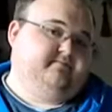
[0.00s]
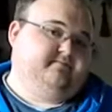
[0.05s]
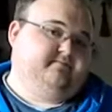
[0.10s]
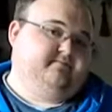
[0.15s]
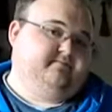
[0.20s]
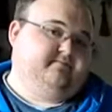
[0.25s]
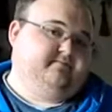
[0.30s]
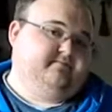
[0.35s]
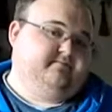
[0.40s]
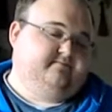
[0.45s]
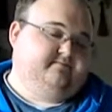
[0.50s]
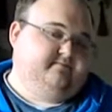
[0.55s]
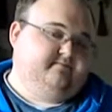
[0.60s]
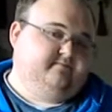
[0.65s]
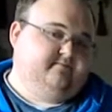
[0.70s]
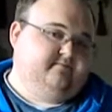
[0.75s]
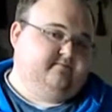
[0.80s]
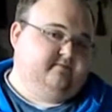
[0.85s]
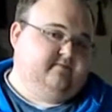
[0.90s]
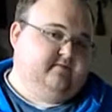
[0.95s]

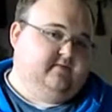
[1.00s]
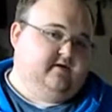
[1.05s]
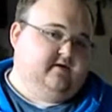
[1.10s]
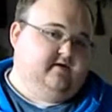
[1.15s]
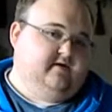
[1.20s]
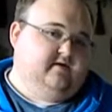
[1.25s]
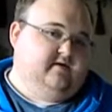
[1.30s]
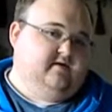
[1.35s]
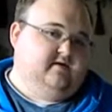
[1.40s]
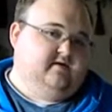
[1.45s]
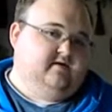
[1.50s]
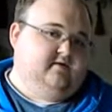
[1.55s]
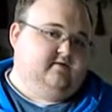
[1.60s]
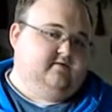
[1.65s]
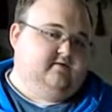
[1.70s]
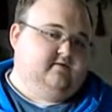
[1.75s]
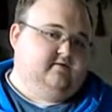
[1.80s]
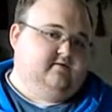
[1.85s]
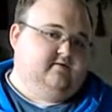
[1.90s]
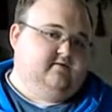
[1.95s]

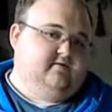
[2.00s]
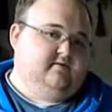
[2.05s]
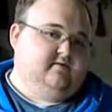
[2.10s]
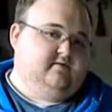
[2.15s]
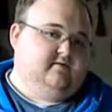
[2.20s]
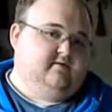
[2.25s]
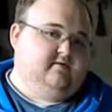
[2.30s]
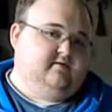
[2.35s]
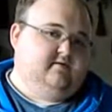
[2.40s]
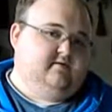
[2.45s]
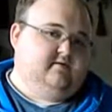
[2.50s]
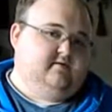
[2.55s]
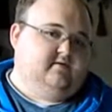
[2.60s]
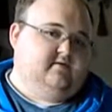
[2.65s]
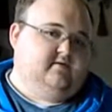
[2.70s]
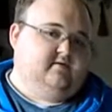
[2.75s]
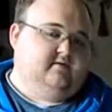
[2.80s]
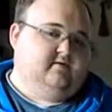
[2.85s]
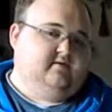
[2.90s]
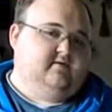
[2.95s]

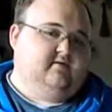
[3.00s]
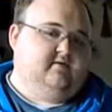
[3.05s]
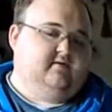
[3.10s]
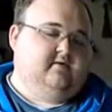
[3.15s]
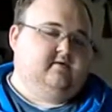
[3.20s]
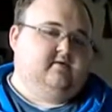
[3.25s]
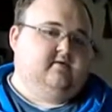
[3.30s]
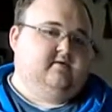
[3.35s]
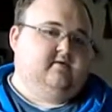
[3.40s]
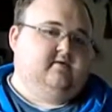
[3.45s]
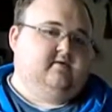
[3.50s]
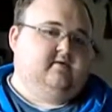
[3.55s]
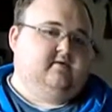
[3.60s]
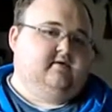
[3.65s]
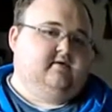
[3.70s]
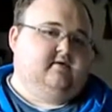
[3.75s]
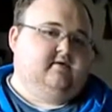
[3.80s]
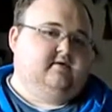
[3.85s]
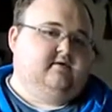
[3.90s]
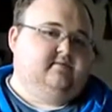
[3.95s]

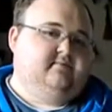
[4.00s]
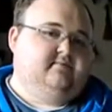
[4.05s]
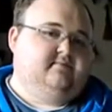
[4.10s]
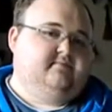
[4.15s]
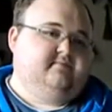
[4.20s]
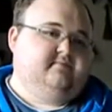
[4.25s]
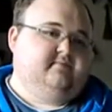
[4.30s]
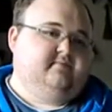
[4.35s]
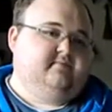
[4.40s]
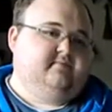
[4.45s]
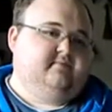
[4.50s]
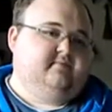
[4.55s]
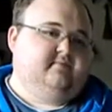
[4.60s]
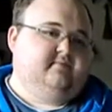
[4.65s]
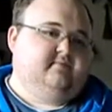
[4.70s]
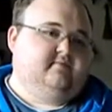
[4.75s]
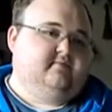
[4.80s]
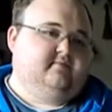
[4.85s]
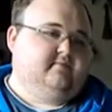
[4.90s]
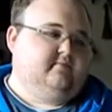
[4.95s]

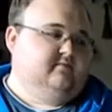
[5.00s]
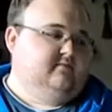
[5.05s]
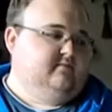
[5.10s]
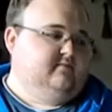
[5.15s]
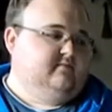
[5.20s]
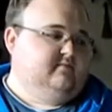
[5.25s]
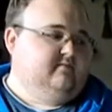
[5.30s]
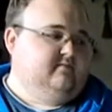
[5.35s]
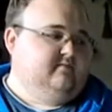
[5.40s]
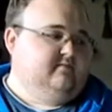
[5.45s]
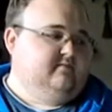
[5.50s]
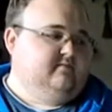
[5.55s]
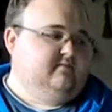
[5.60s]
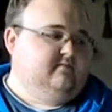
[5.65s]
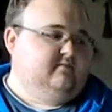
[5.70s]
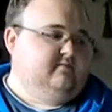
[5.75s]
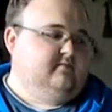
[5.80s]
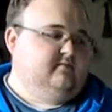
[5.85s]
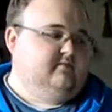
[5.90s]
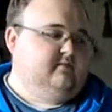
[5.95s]

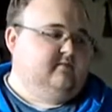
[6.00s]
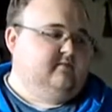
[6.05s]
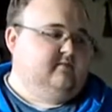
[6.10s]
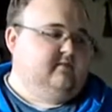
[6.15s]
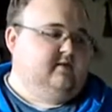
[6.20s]
[no speech]